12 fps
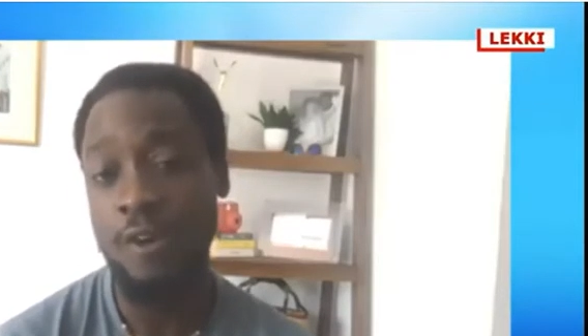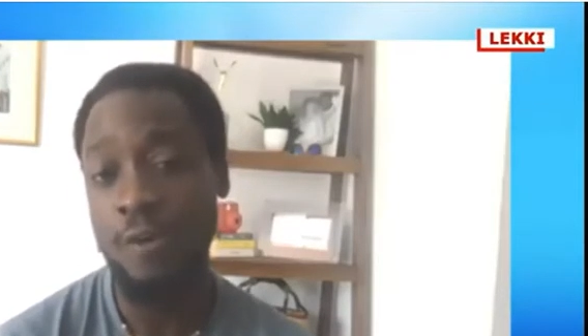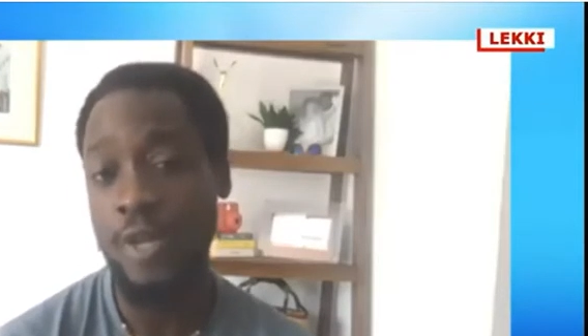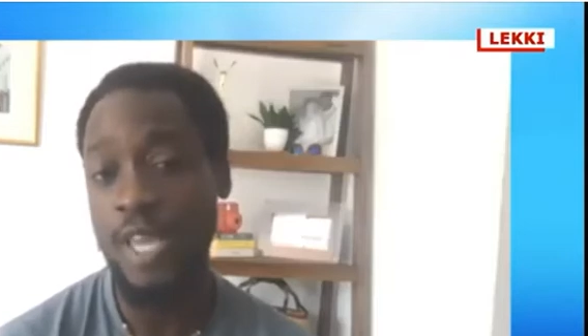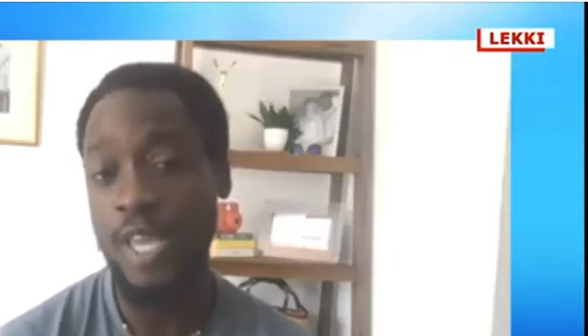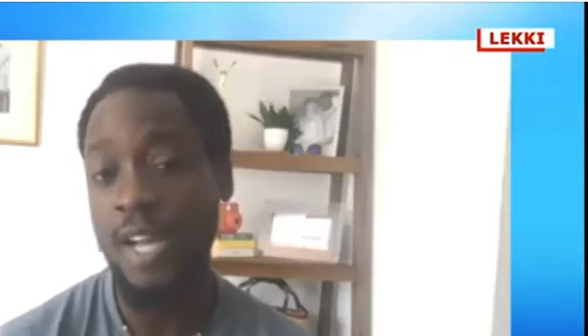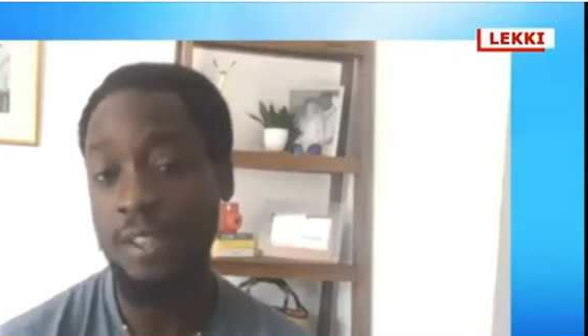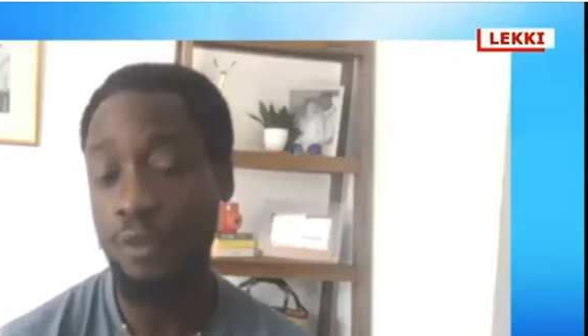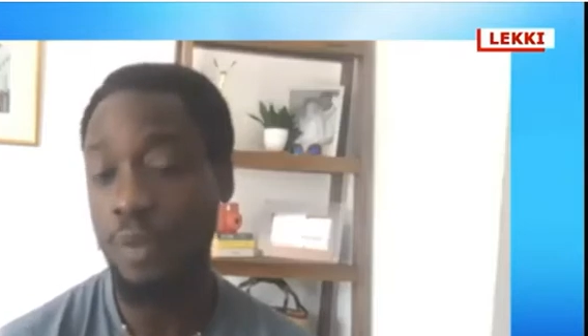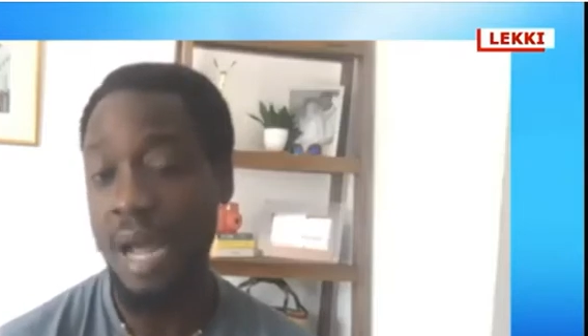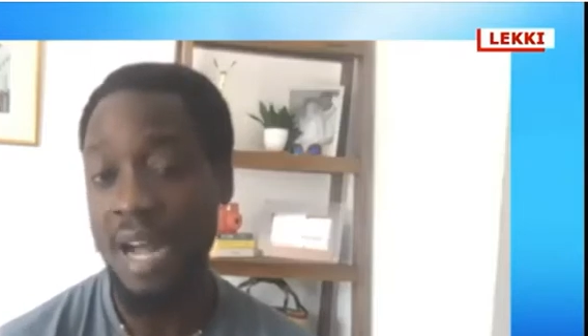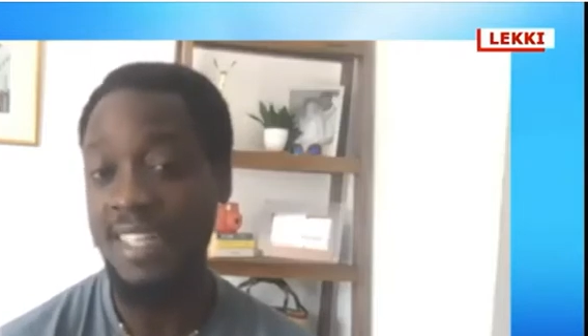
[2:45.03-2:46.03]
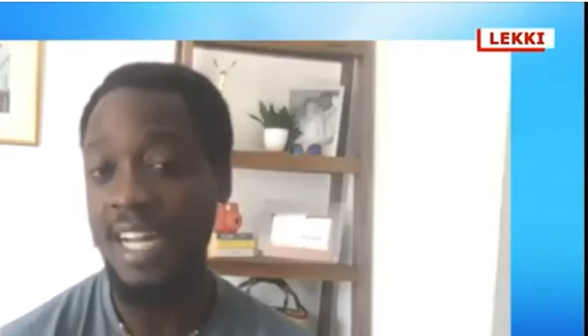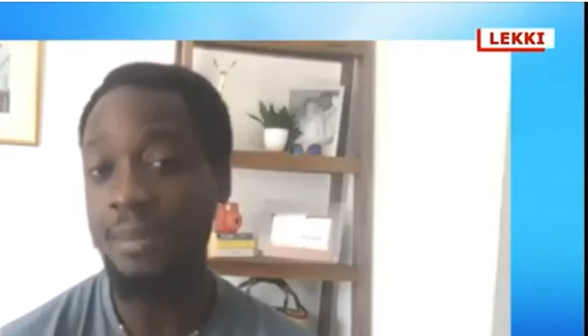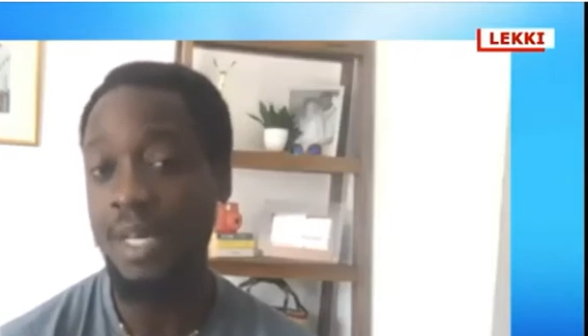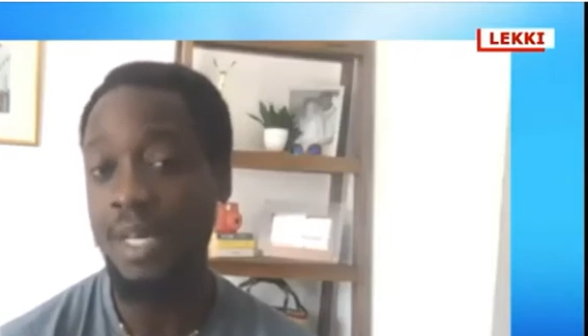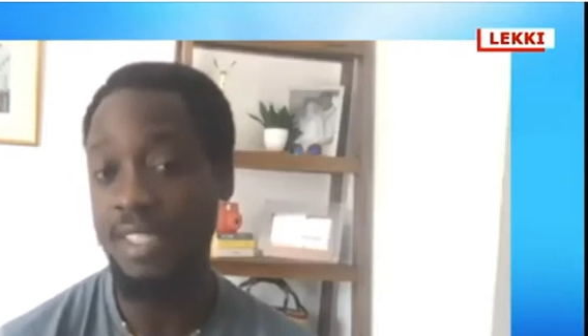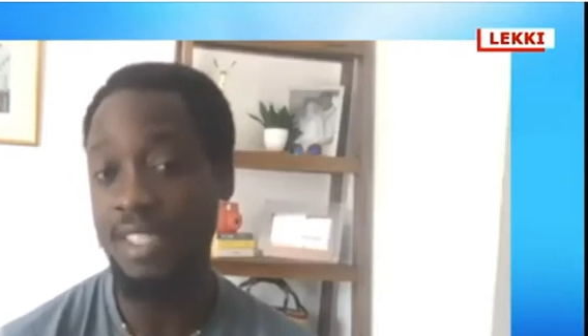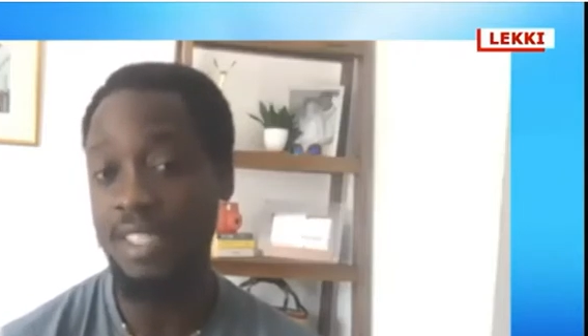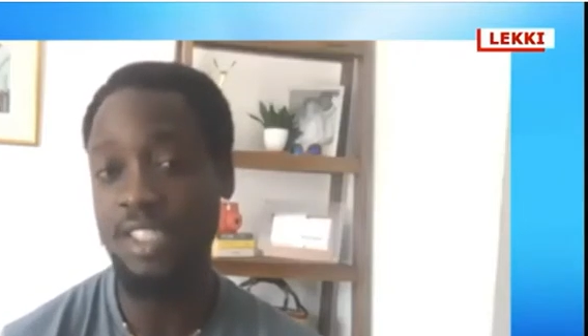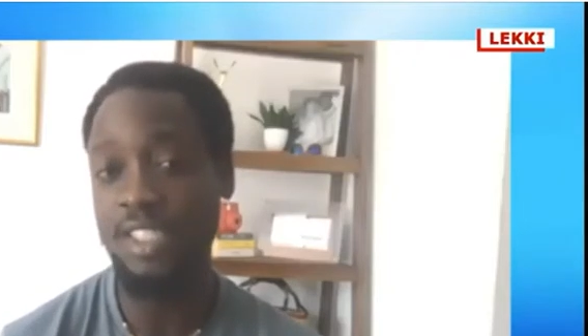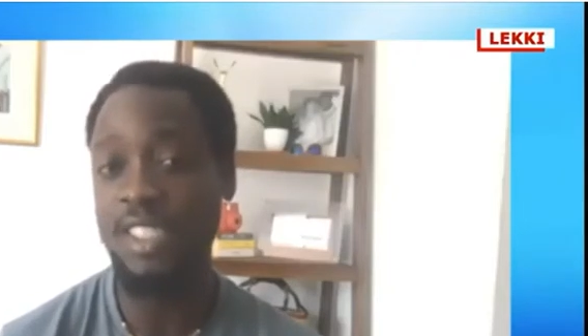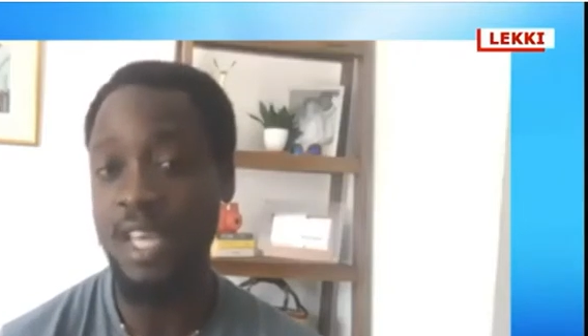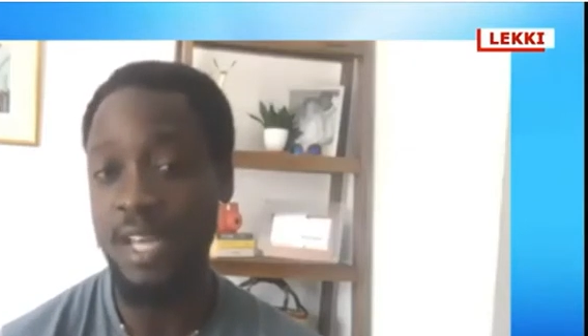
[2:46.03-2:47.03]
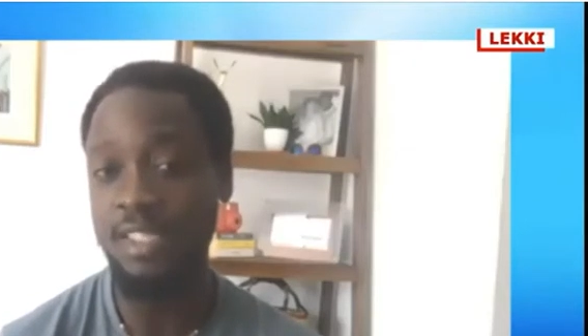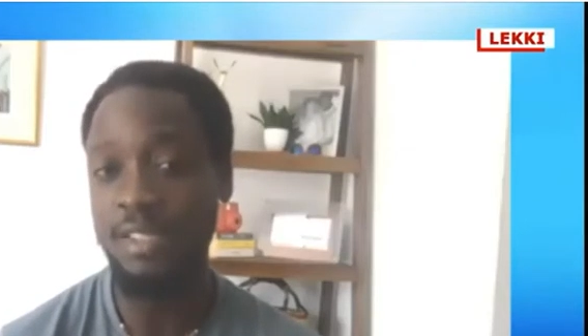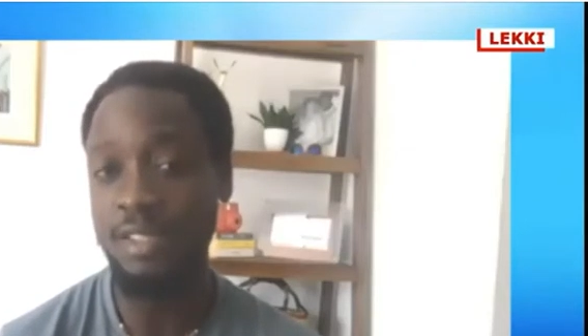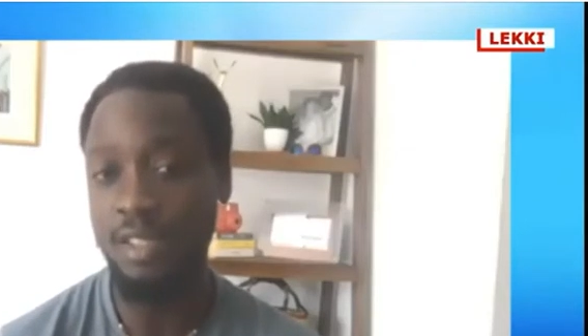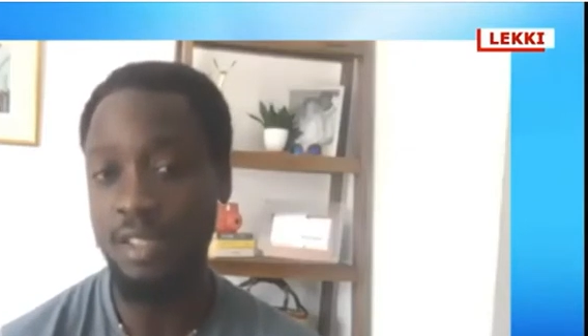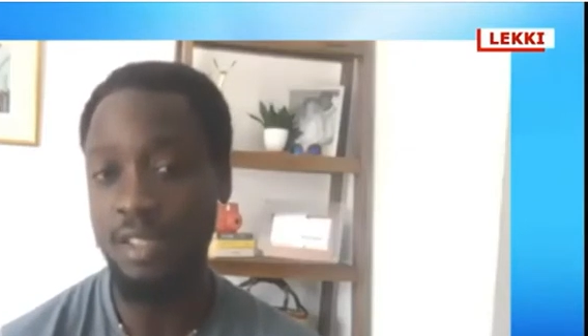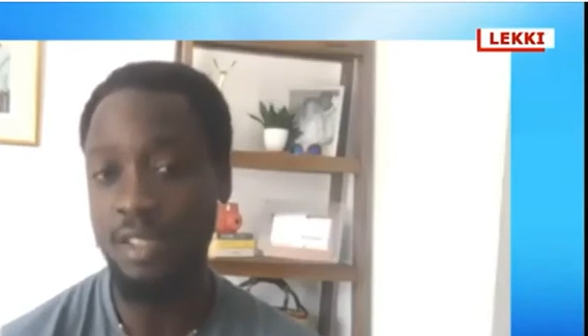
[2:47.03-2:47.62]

So we had to adapt at each stage.